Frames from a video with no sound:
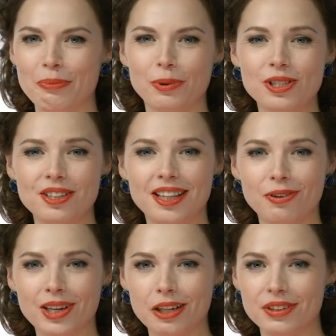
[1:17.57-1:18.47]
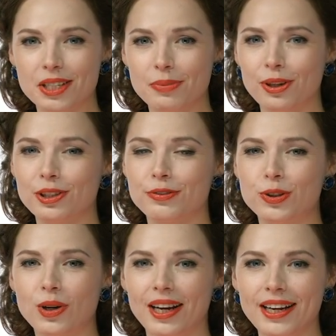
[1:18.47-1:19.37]
Once you complete the
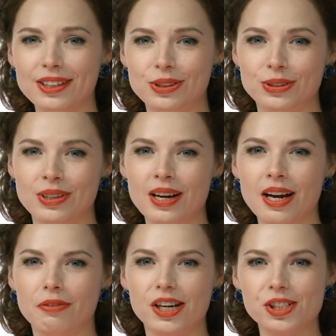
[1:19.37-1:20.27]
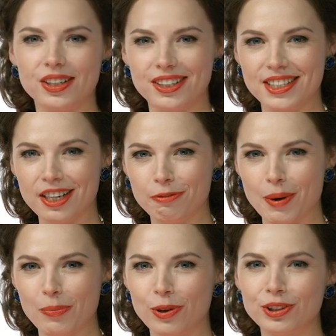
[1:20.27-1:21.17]
entire collection, a
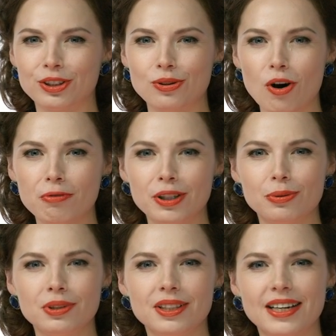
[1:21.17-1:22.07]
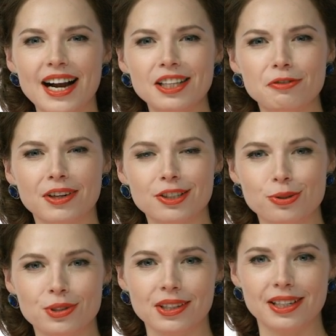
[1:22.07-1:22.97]
unique French commander, Jean-Jacques
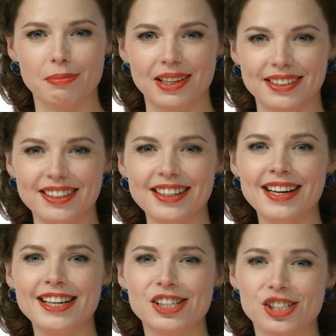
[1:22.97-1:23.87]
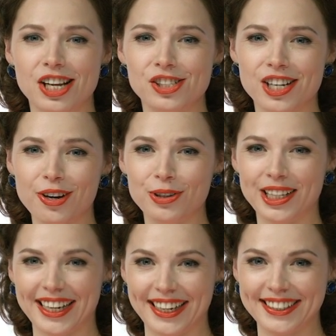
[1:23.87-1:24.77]
Honoré, will be added to your
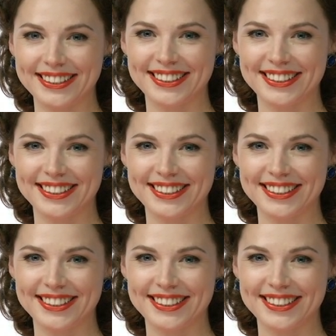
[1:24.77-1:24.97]
reserve.